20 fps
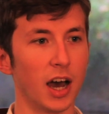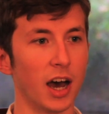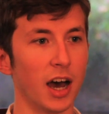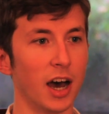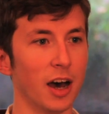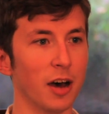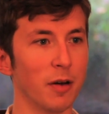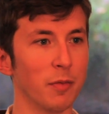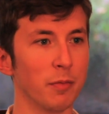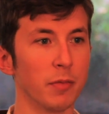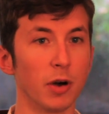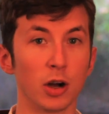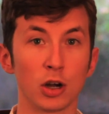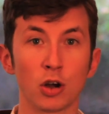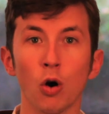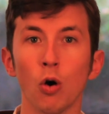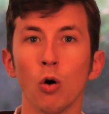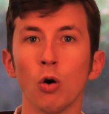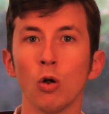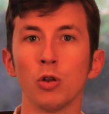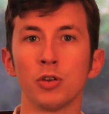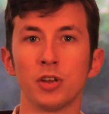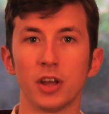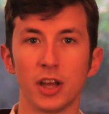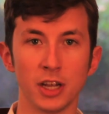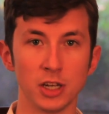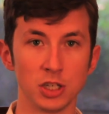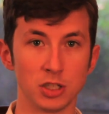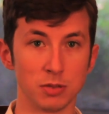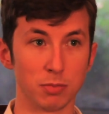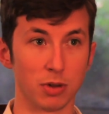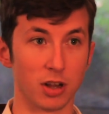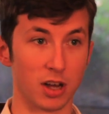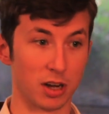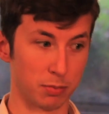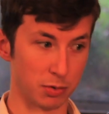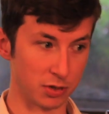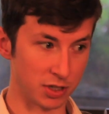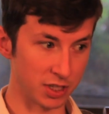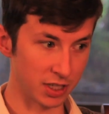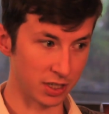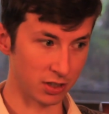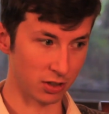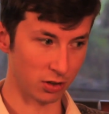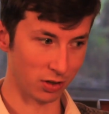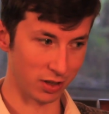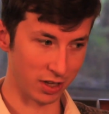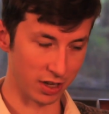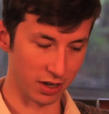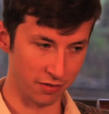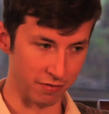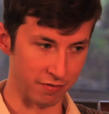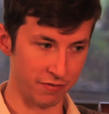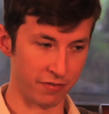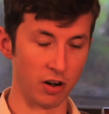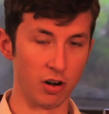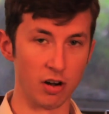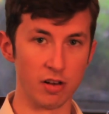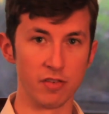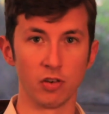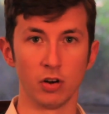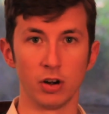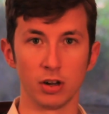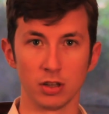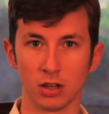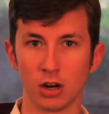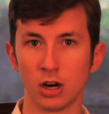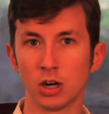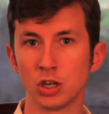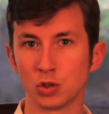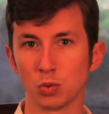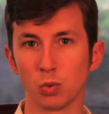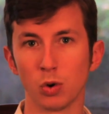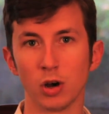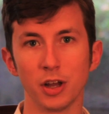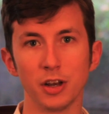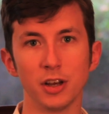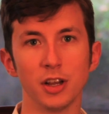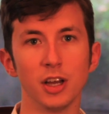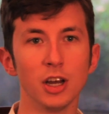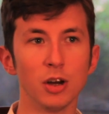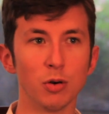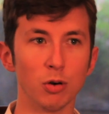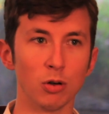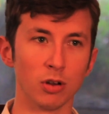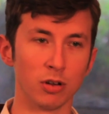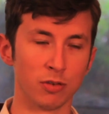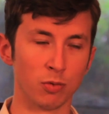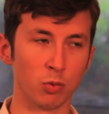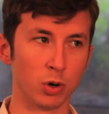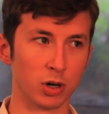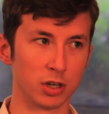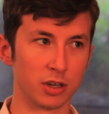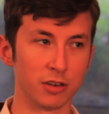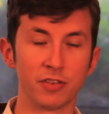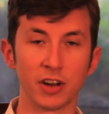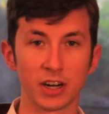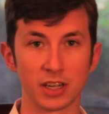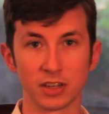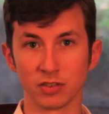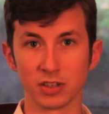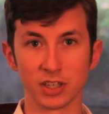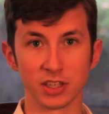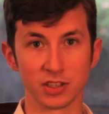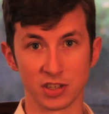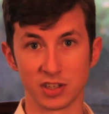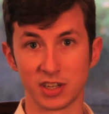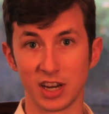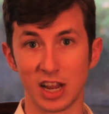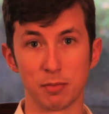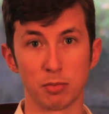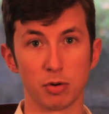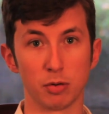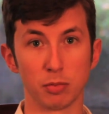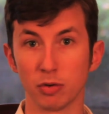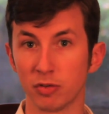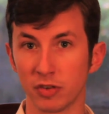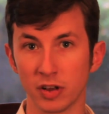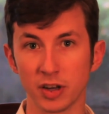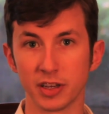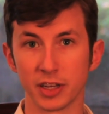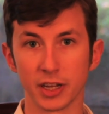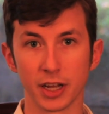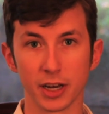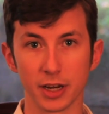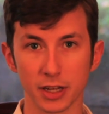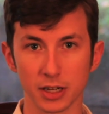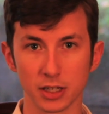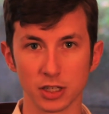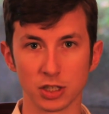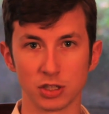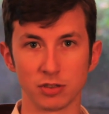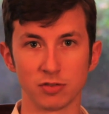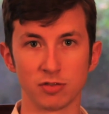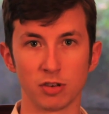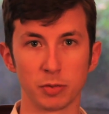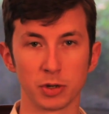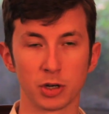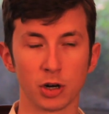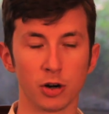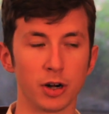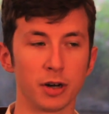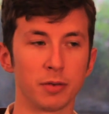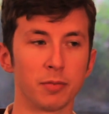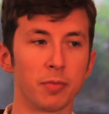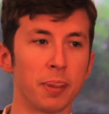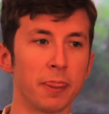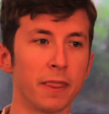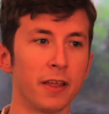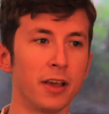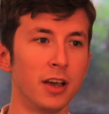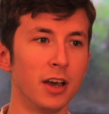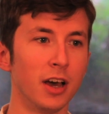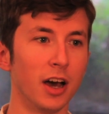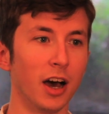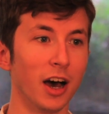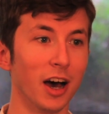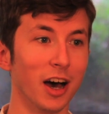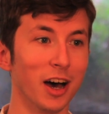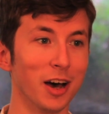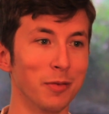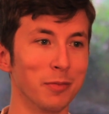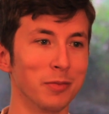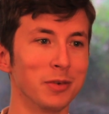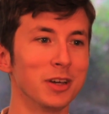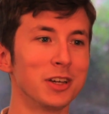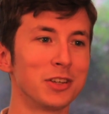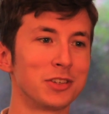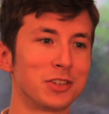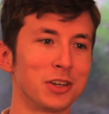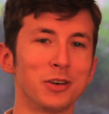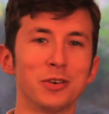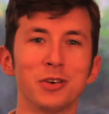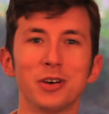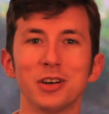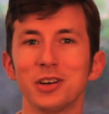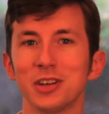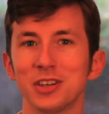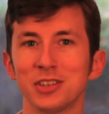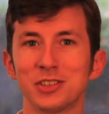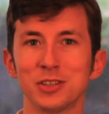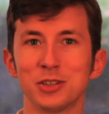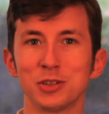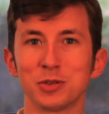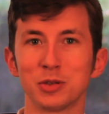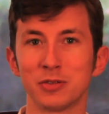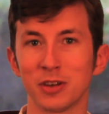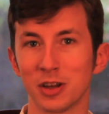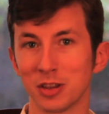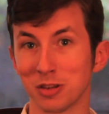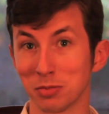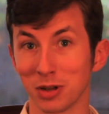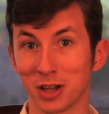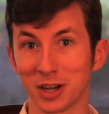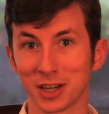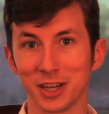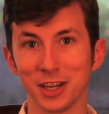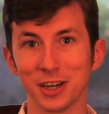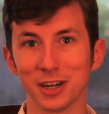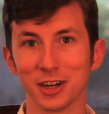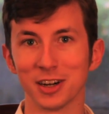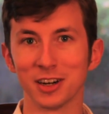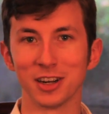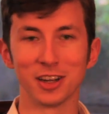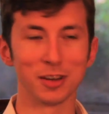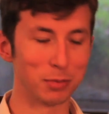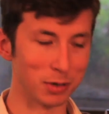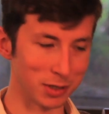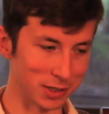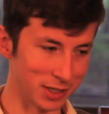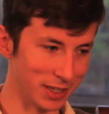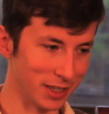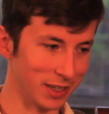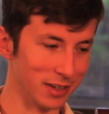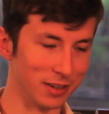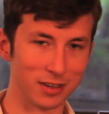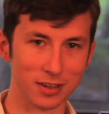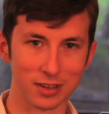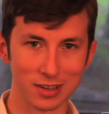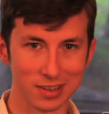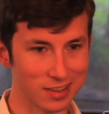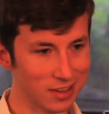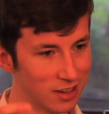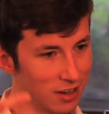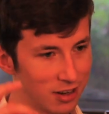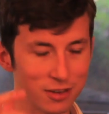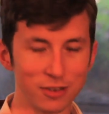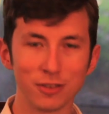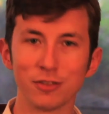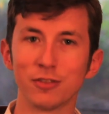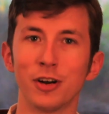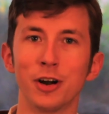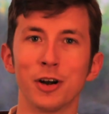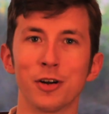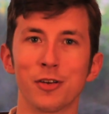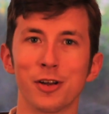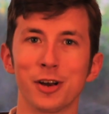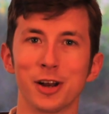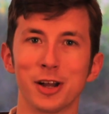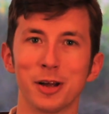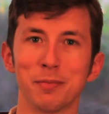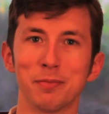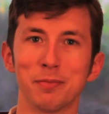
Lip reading: A cold engine block, particularly a very, very large one, will work effectively as a damper, preventing any ignition from occurring. So as soon as we found the block heater, plugged it in, fired right up.